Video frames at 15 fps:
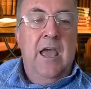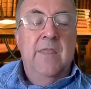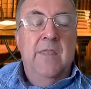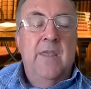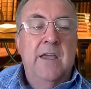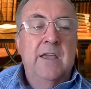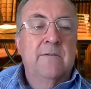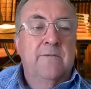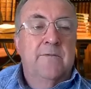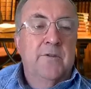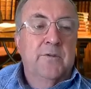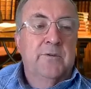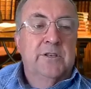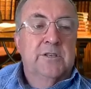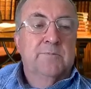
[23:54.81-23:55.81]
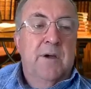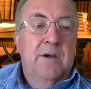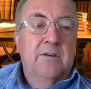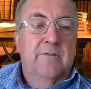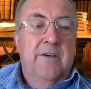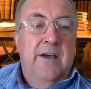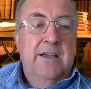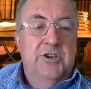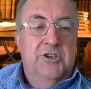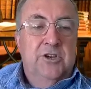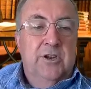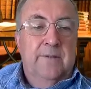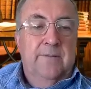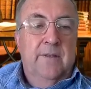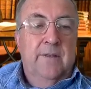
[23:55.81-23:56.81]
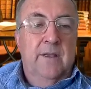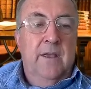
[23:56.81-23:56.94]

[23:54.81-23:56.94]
and they influence motivation.